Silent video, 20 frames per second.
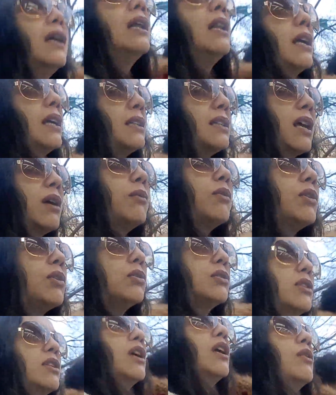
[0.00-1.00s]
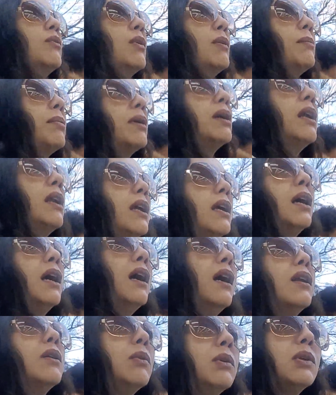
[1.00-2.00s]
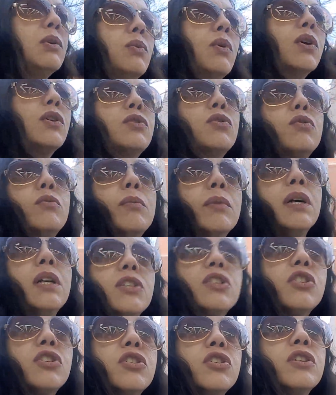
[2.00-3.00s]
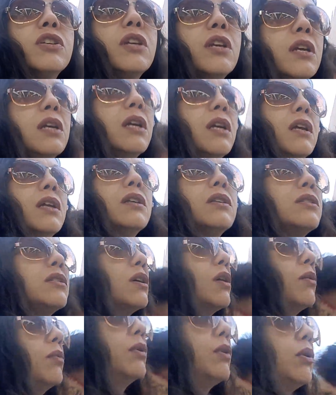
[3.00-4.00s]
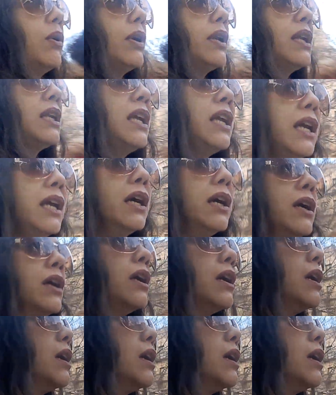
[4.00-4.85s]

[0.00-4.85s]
Like I said, I want to go to the other one, but I don't want to walk too much. So we're going to here.